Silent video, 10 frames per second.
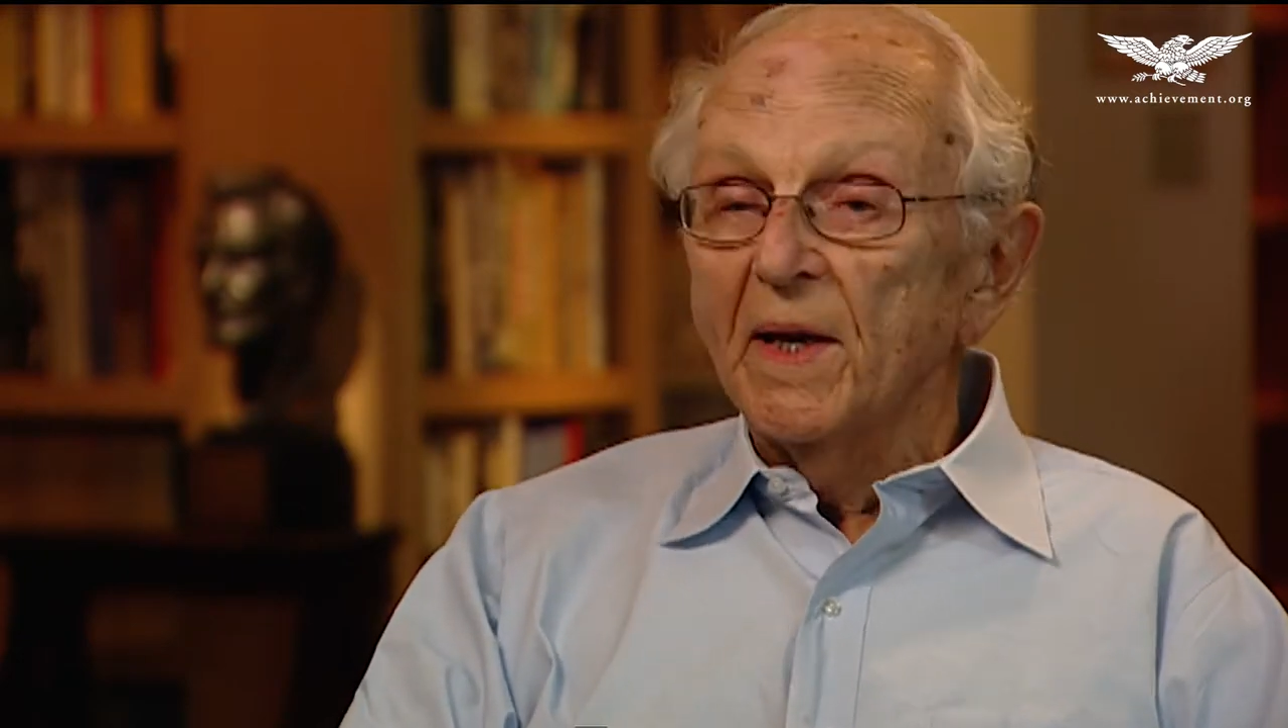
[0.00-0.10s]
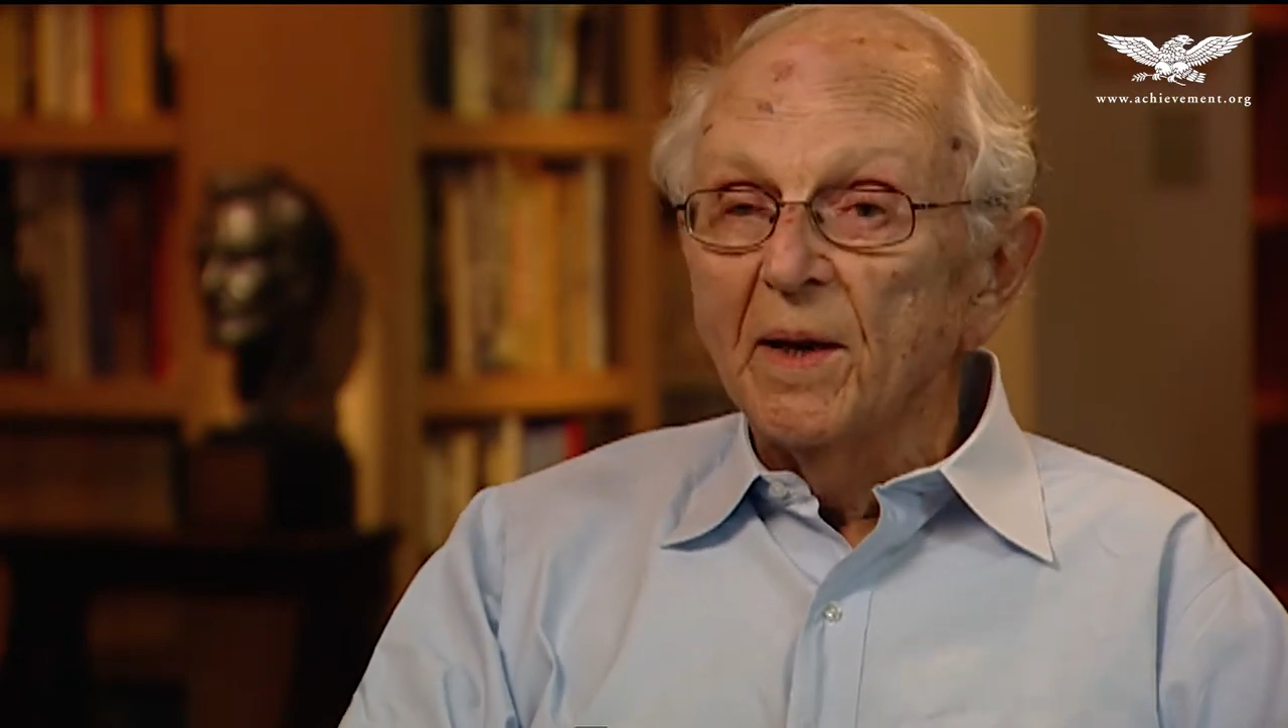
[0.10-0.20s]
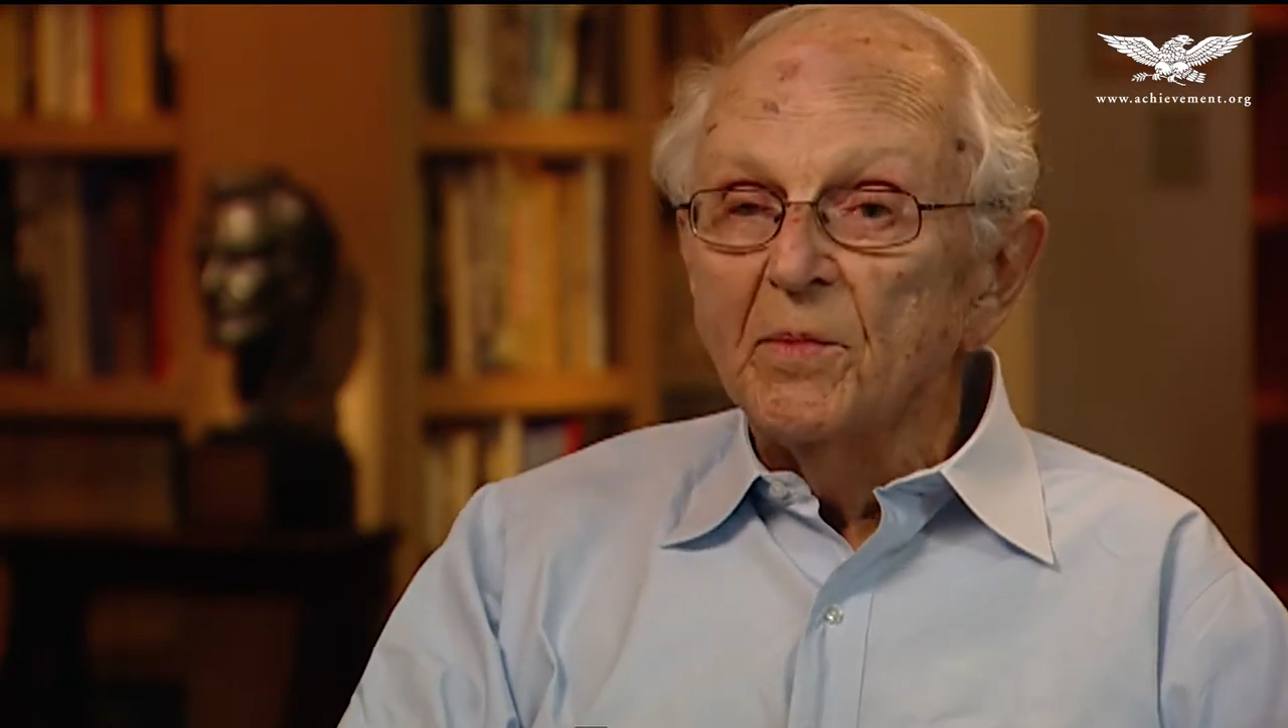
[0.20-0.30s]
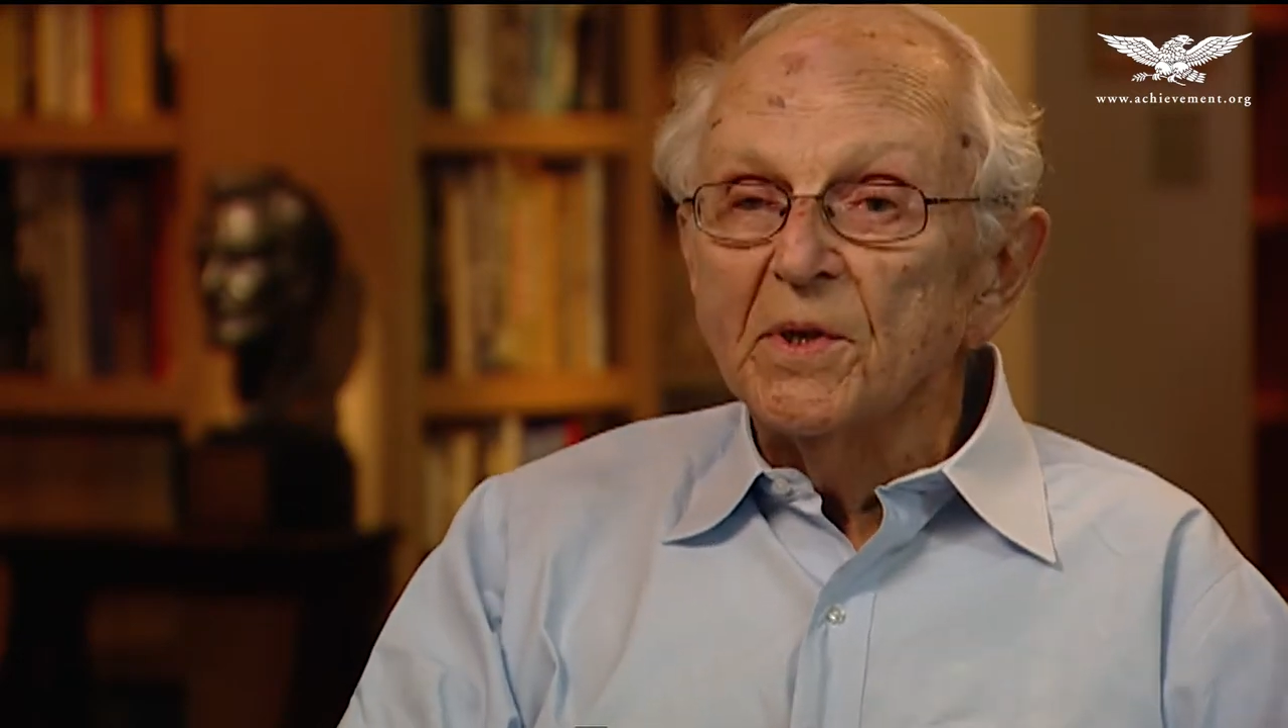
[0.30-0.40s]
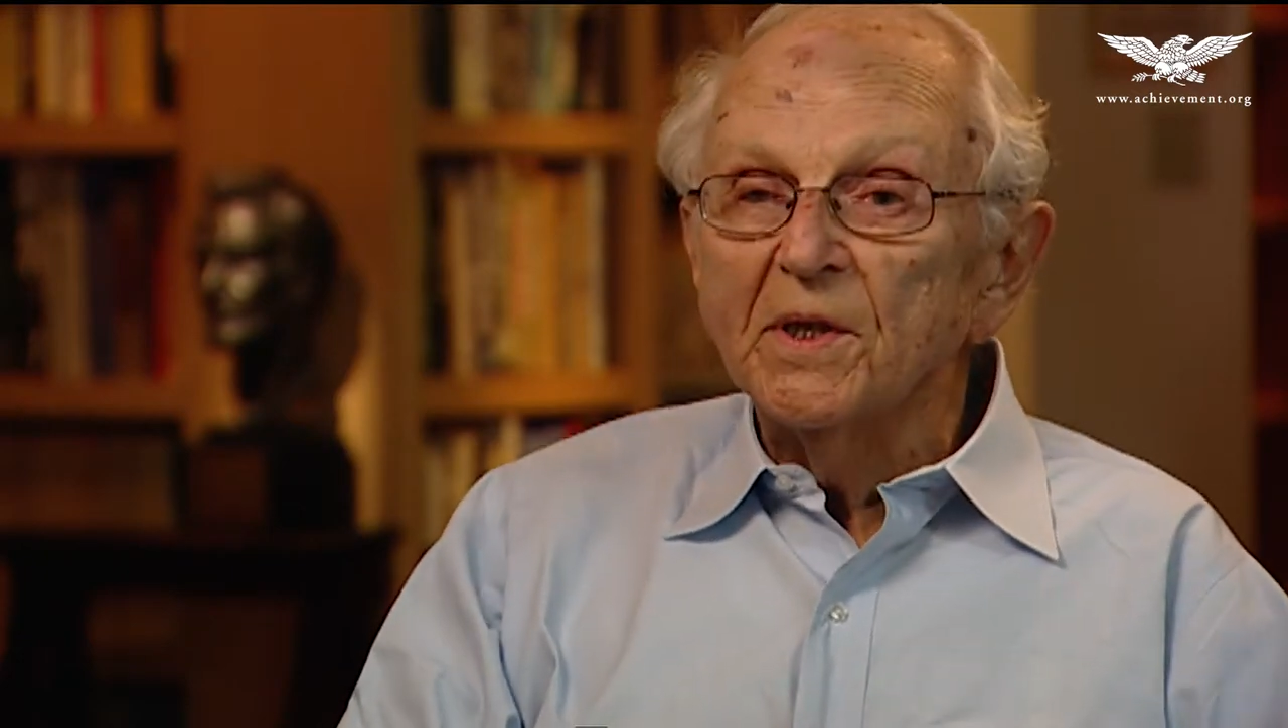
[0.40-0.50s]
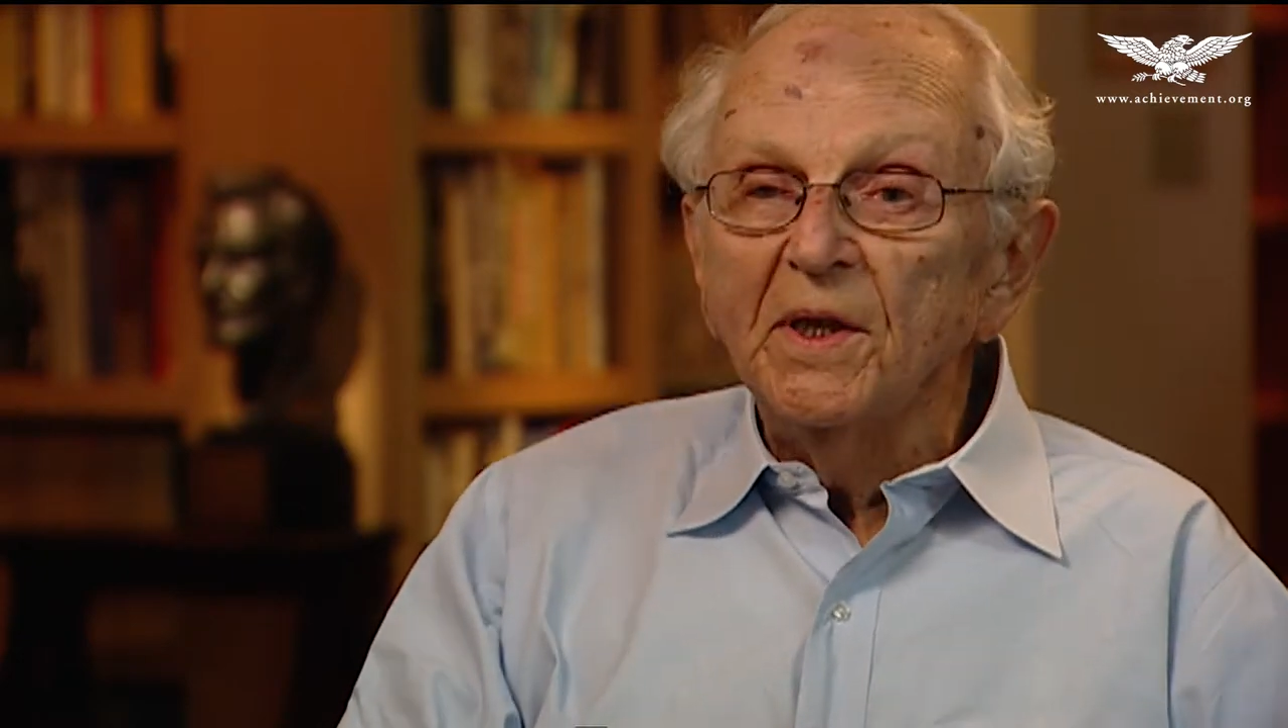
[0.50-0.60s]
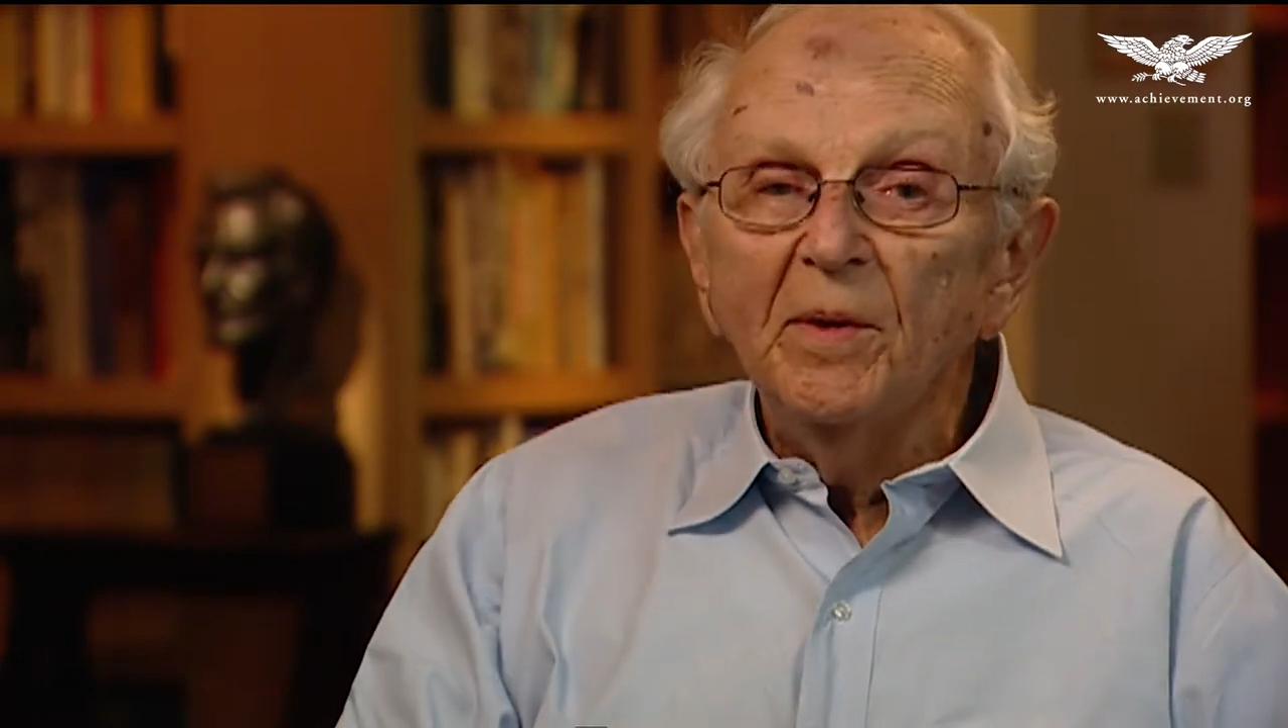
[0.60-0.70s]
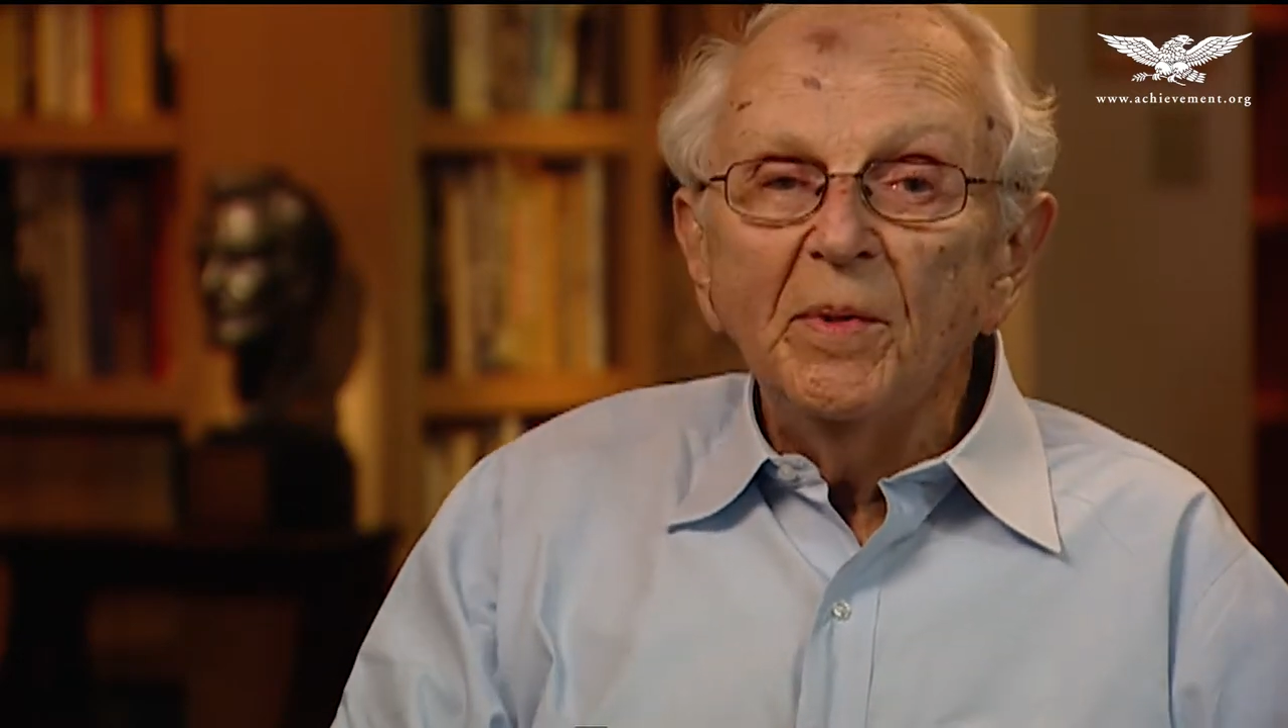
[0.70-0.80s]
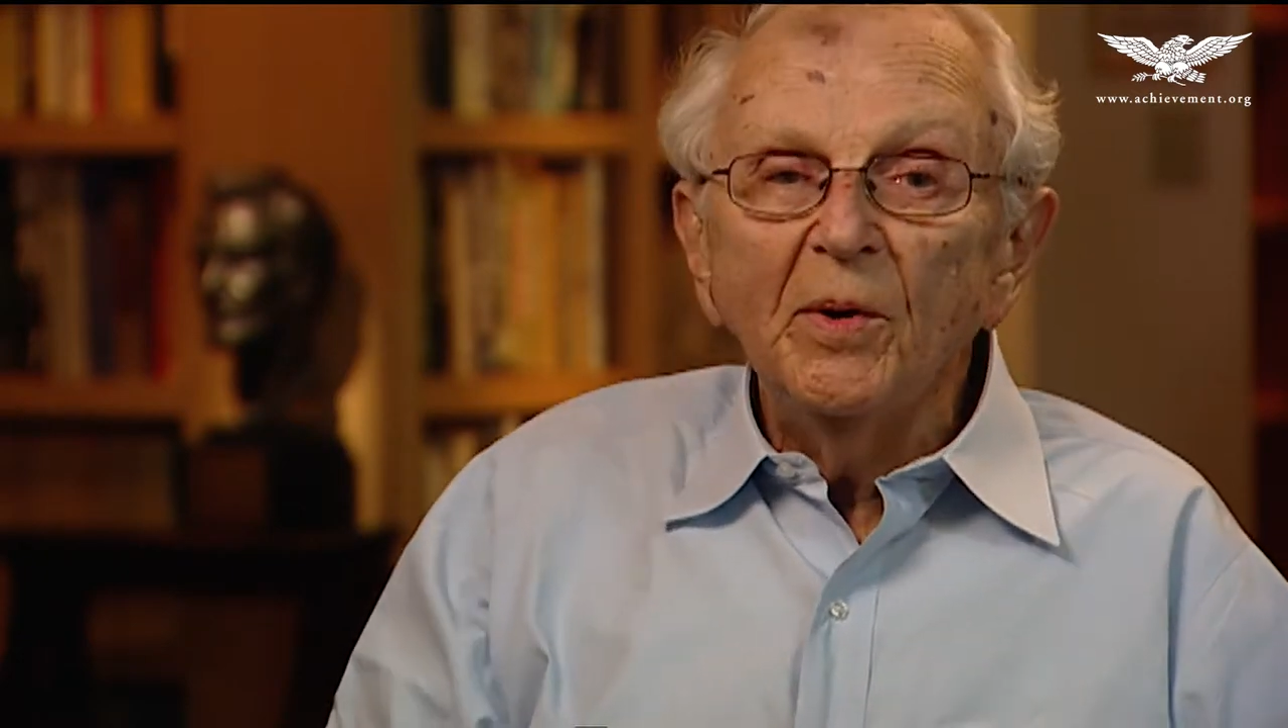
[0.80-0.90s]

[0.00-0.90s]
came to see him,